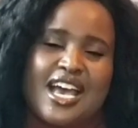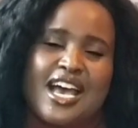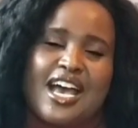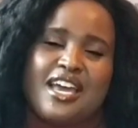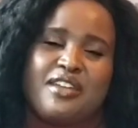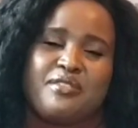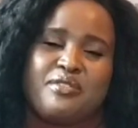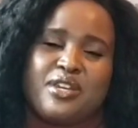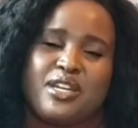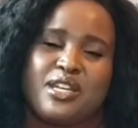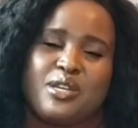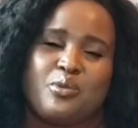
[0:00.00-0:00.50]

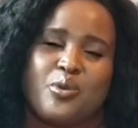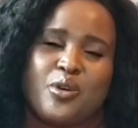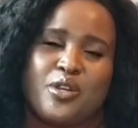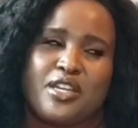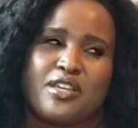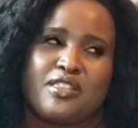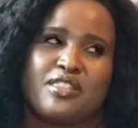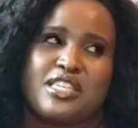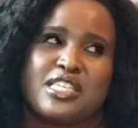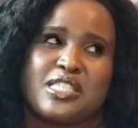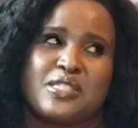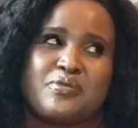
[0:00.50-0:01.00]
I really
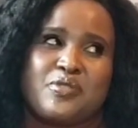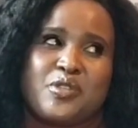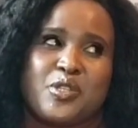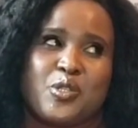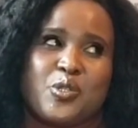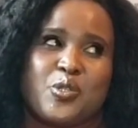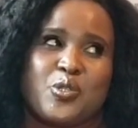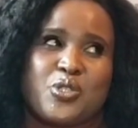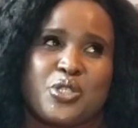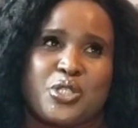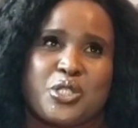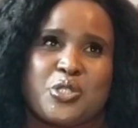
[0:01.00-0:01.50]
wanted this
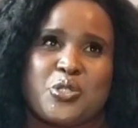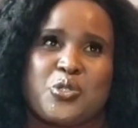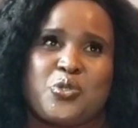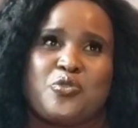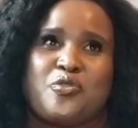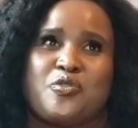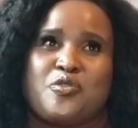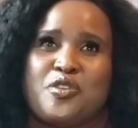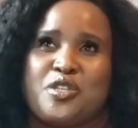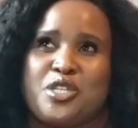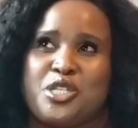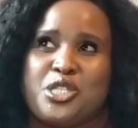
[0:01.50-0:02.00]
video just to
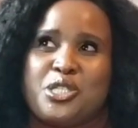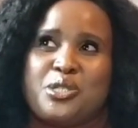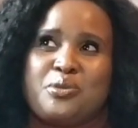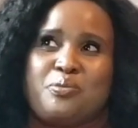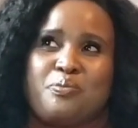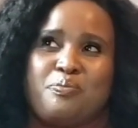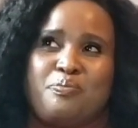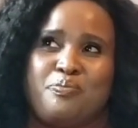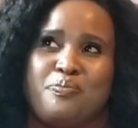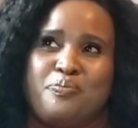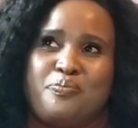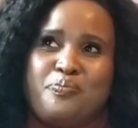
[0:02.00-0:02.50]
finish